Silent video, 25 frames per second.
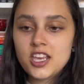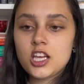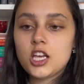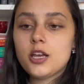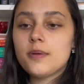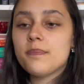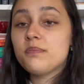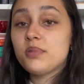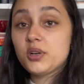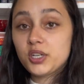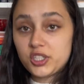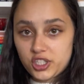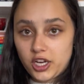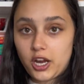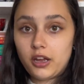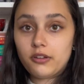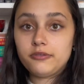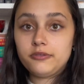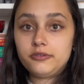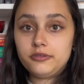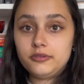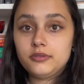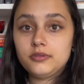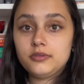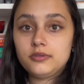
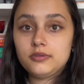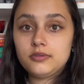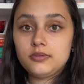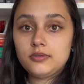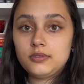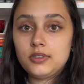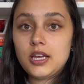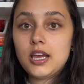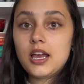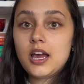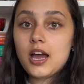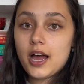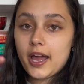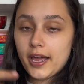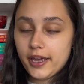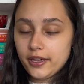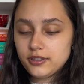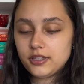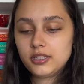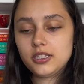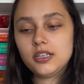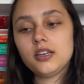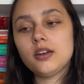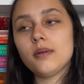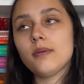bookshelf. I also
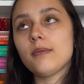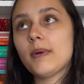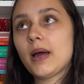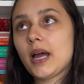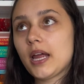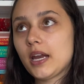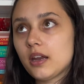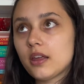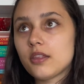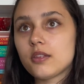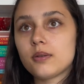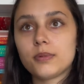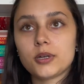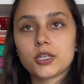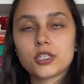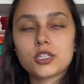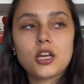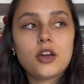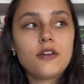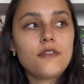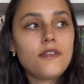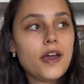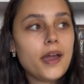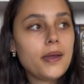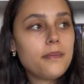need to buy another
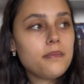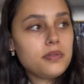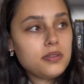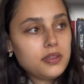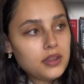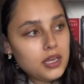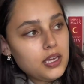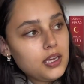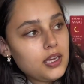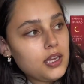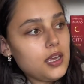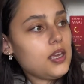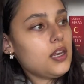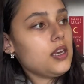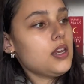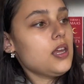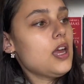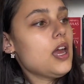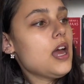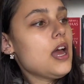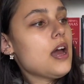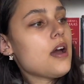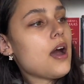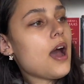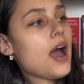bookshelf. I'm thinking
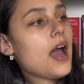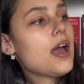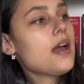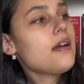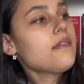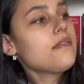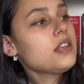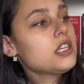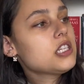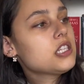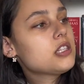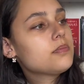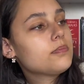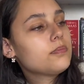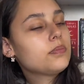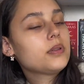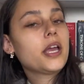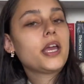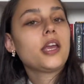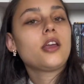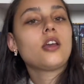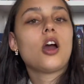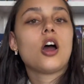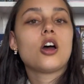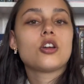I have this
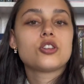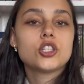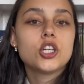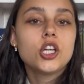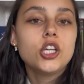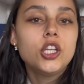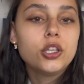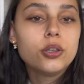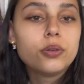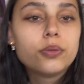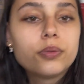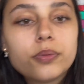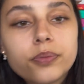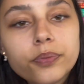blank, I'll show you.